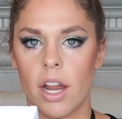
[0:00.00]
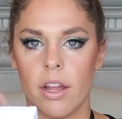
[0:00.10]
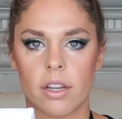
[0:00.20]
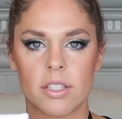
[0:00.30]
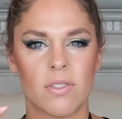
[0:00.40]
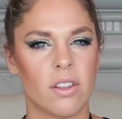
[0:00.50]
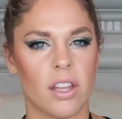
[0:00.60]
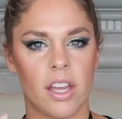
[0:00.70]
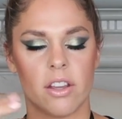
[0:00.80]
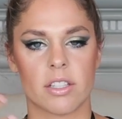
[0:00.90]
Kind of
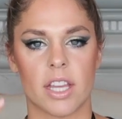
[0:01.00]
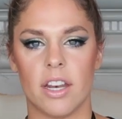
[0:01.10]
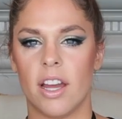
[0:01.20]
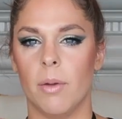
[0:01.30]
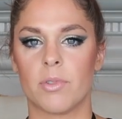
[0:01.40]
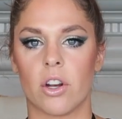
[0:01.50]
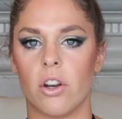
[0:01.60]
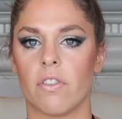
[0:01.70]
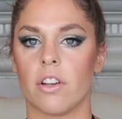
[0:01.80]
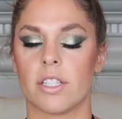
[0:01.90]
exfoliate your skin, help
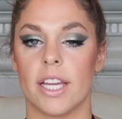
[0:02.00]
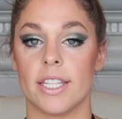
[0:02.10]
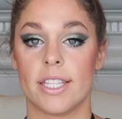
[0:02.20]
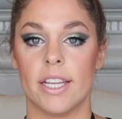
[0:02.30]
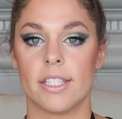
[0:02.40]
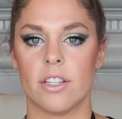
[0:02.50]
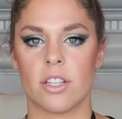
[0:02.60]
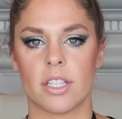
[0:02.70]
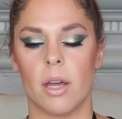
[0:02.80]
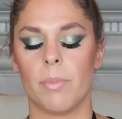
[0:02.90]
turn over your skin cells, and
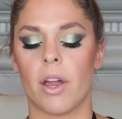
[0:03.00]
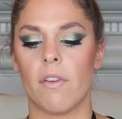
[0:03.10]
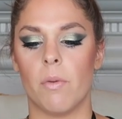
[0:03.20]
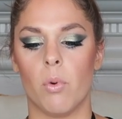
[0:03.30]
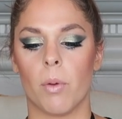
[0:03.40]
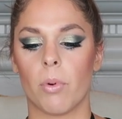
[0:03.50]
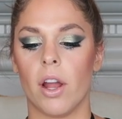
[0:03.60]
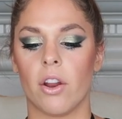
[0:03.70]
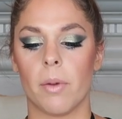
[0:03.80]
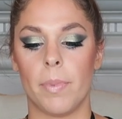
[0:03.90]
just help you have a more
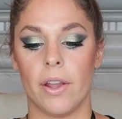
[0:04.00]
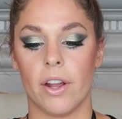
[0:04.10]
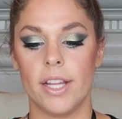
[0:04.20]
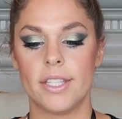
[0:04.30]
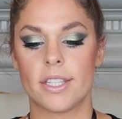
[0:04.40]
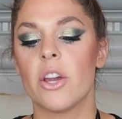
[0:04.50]
brighter appearance.